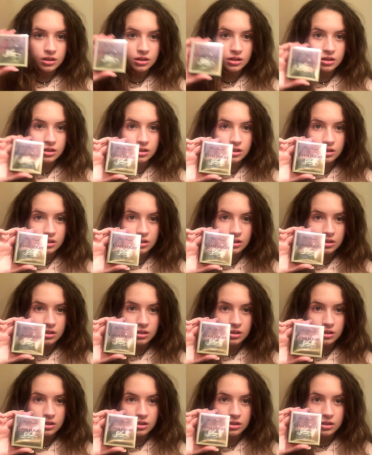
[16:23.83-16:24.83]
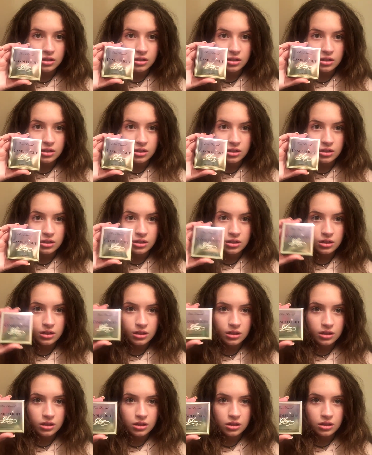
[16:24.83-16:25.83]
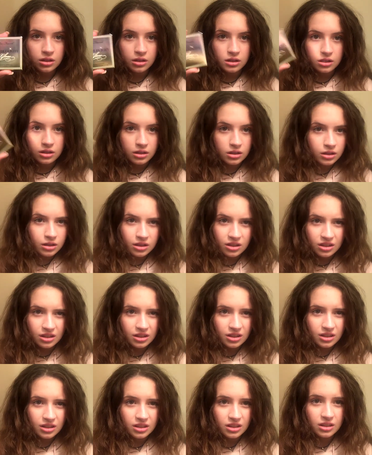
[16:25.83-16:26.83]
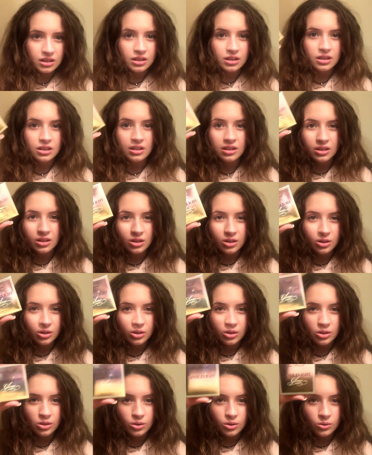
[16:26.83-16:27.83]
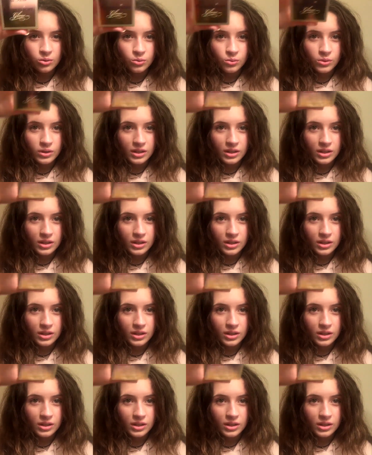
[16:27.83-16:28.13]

[no speech]